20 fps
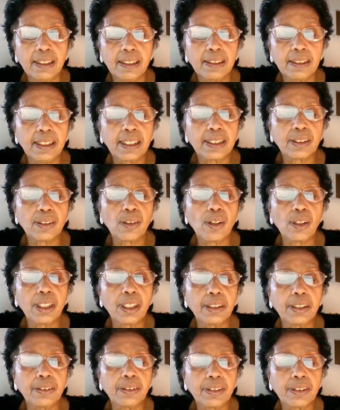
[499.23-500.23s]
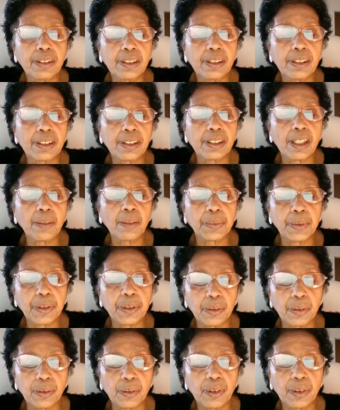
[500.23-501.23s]
That's all it is up
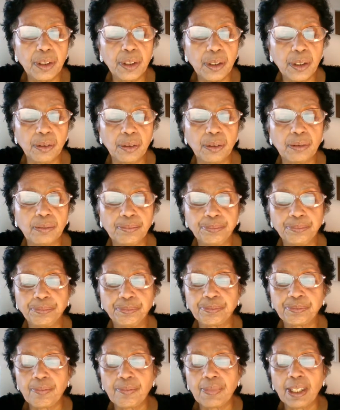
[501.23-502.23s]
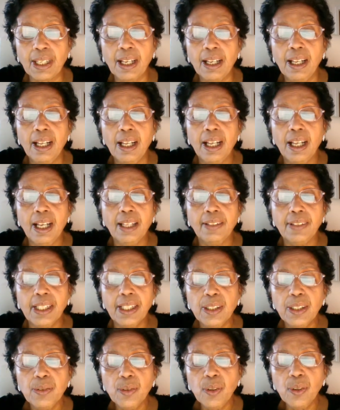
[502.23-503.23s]
to you. Thank
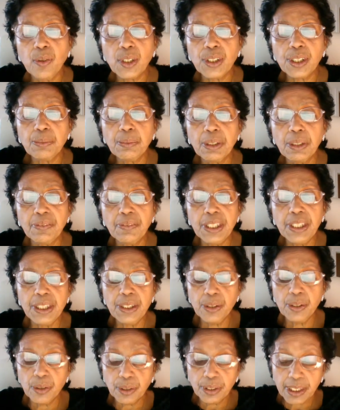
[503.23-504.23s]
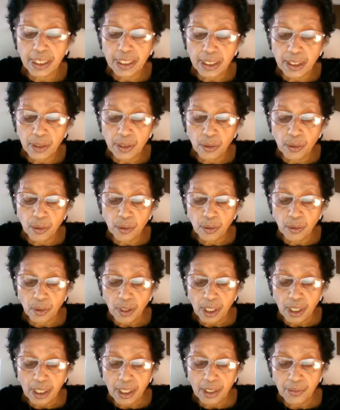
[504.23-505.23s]
you for watching my video. Thank you.
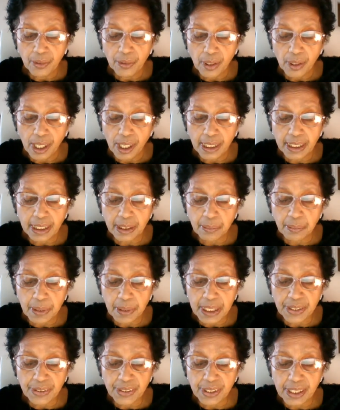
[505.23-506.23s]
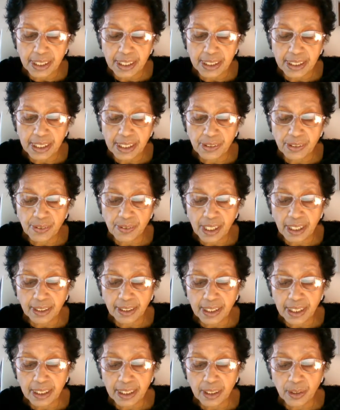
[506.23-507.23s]
If you like it, please share it as well.
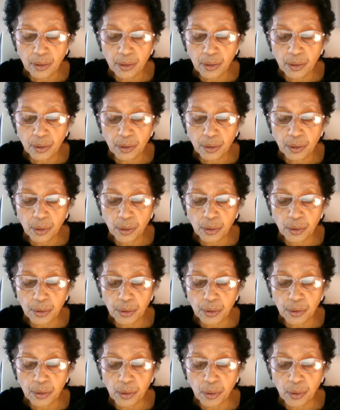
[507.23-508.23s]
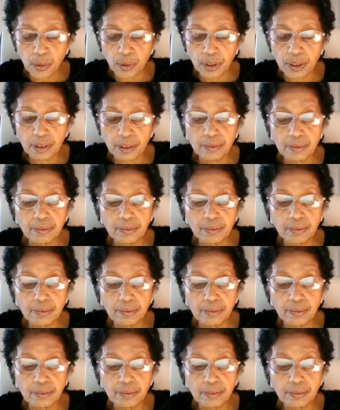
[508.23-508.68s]
Thank you. Talk soon.